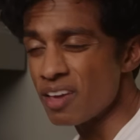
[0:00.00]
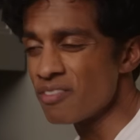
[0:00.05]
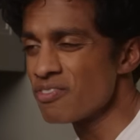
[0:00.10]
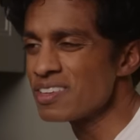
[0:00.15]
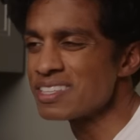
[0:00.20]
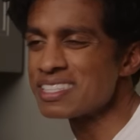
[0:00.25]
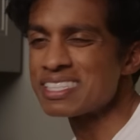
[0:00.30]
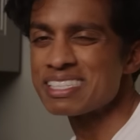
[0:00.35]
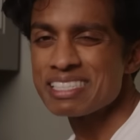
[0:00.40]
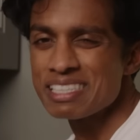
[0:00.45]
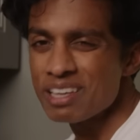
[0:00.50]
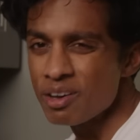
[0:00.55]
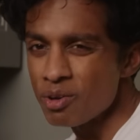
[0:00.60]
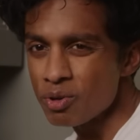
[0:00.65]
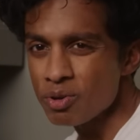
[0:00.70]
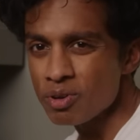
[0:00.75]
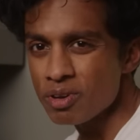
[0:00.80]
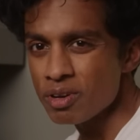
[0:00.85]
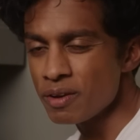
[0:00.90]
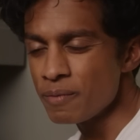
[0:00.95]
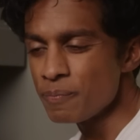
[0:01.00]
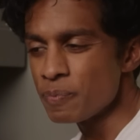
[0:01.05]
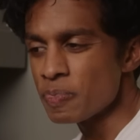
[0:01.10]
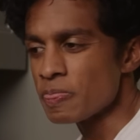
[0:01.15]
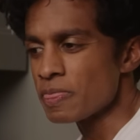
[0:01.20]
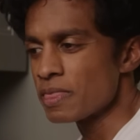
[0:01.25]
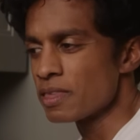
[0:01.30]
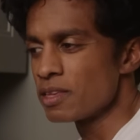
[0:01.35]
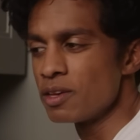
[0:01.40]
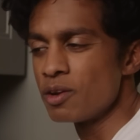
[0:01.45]
If it's silk,
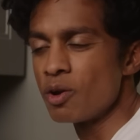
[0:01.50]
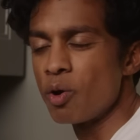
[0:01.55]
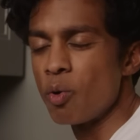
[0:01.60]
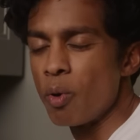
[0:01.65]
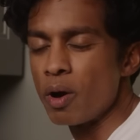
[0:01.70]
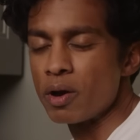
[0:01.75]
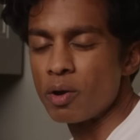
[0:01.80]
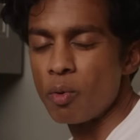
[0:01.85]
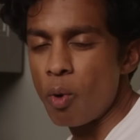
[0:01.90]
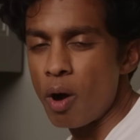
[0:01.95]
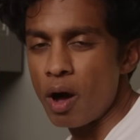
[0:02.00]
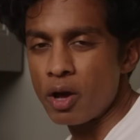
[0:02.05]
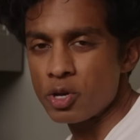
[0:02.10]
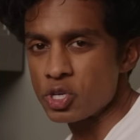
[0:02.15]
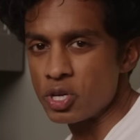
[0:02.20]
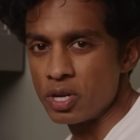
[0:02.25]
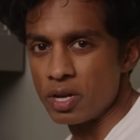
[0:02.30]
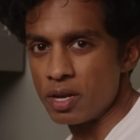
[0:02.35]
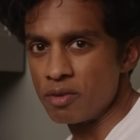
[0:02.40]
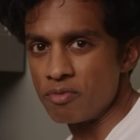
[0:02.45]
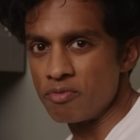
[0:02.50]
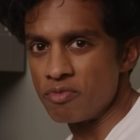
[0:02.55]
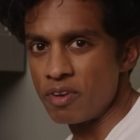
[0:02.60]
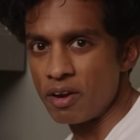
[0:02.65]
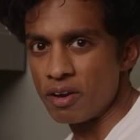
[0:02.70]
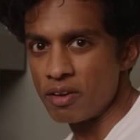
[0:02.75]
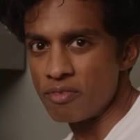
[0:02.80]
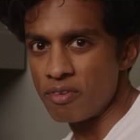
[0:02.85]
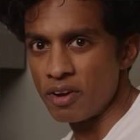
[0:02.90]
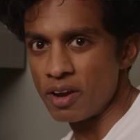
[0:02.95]
you don't want to wash it in
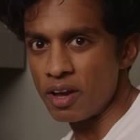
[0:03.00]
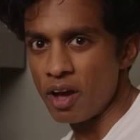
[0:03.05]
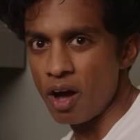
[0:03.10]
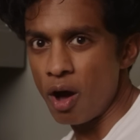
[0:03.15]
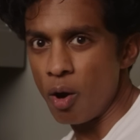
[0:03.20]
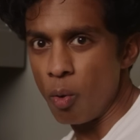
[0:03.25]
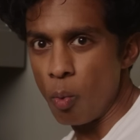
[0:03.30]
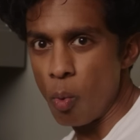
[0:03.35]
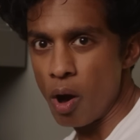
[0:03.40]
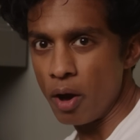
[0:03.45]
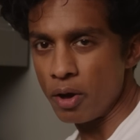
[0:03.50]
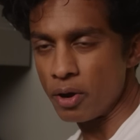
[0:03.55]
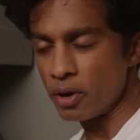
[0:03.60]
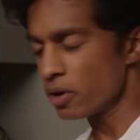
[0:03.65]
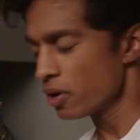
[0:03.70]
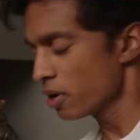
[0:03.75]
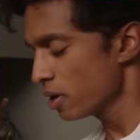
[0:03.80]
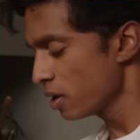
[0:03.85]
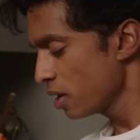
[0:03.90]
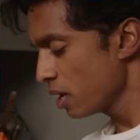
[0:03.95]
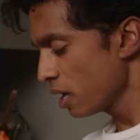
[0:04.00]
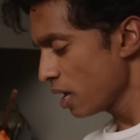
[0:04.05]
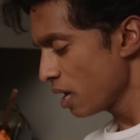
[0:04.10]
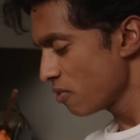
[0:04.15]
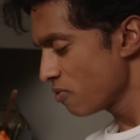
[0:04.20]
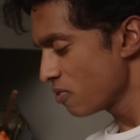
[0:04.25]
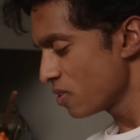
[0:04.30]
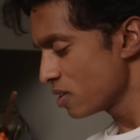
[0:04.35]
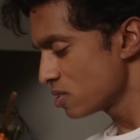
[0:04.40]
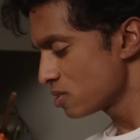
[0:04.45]
very, very hot water.
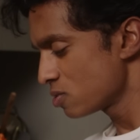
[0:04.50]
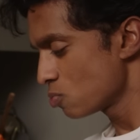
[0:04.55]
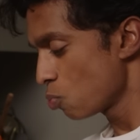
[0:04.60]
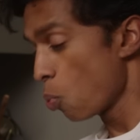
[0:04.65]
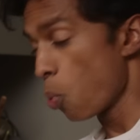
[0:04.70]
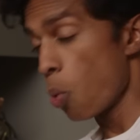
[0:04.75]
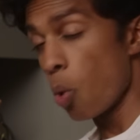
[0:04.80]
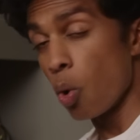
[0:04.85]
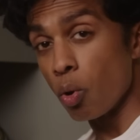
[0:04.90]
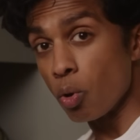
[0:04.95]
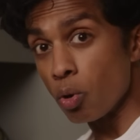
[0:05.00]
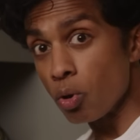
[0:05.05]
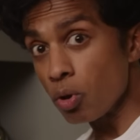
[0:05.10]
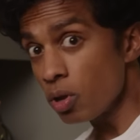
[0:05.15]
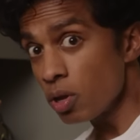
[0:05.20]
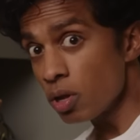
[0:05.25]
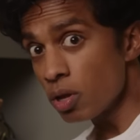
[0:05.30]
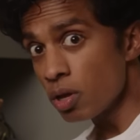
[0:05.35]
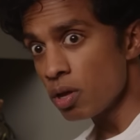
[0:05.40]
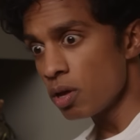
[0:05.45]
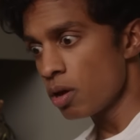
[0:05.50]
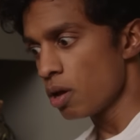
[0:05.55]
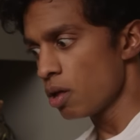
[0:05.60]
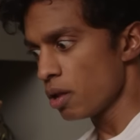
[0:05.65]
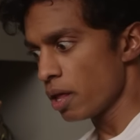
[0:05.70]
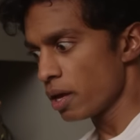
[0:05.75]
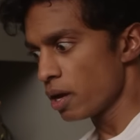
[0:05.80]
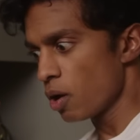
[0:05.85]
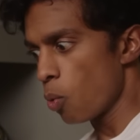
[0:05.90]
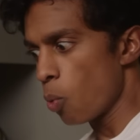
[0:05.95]
If it's wool,
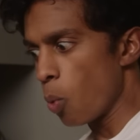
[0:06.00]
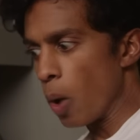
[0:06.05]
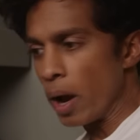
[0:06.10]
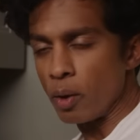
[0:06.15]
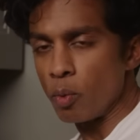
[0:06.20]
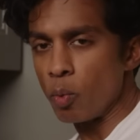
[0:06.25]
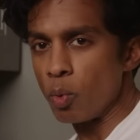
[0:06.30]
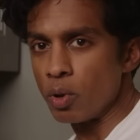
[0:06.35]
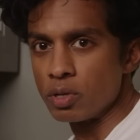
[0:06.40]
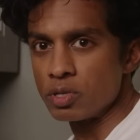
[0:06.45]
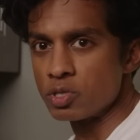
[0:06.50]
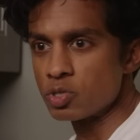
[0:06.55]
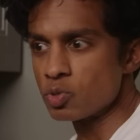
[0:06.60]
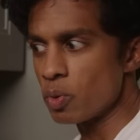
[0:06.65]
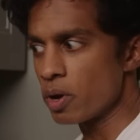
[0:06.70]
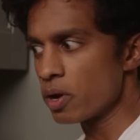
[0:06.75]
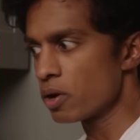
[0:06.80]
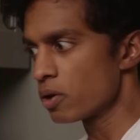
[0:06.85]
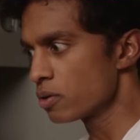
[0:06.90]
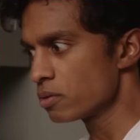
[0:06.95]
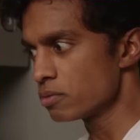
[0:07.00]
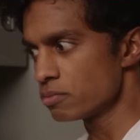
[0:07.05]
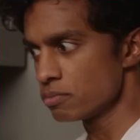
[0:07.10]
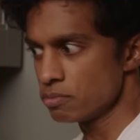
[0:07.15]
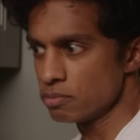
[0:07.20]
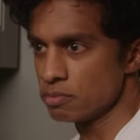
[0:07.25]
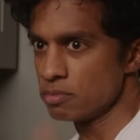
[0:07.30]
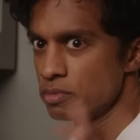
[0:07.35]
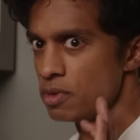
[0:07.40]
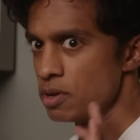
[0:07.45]
like a white woolen sweater,
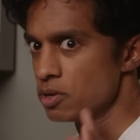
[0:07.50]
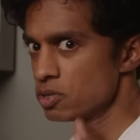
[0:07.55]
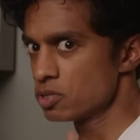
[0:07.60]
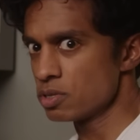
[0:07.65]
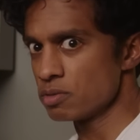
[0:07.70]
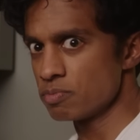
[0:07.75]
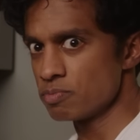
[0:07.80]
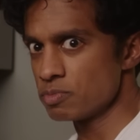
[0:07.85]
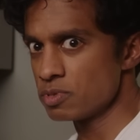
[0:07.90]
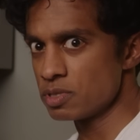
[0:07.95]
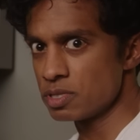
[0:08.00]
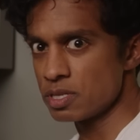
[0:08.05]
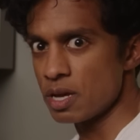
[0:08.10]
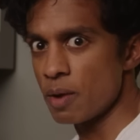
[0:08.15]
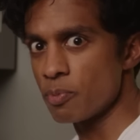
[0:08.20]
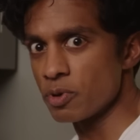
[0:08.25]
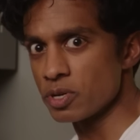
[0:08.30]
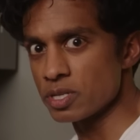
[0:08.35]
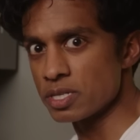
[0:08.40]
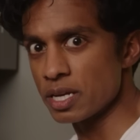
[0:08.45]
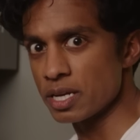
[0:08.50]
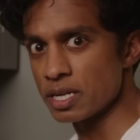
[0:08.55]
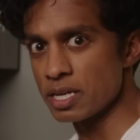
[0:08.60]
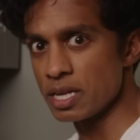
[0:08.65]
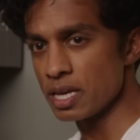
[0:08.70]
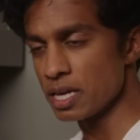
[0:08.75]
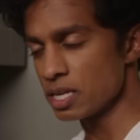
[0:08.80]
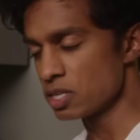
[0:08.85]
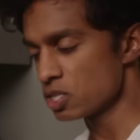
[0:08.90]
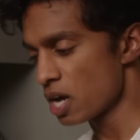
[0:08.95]
there's a separate
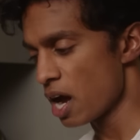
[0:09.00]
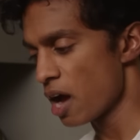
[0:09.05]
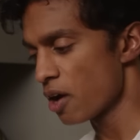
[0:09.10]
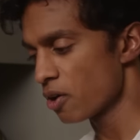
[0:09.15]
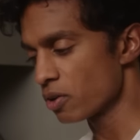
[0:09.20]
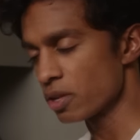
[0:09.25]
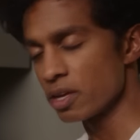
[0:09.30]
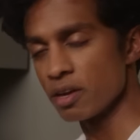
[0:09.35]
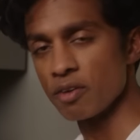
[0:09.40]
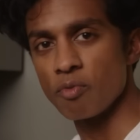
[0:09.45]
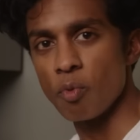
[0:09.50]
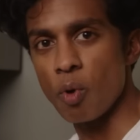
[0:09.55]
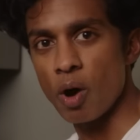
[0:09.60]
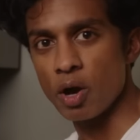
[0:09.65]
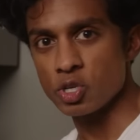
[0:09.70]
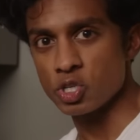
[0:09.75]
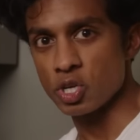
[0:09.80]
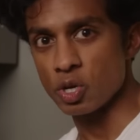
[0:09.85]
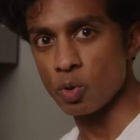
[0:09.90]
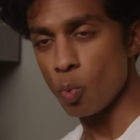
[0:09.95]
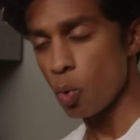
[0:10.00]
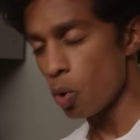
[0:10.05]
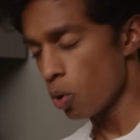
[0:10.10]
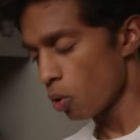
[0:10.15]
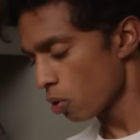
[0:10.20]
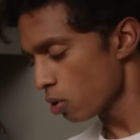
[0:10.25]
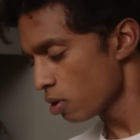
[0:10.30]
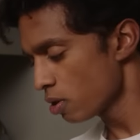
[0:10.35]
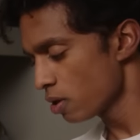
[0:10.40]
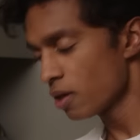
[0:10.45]
technique entirely of washing
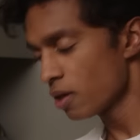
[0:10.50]
wool.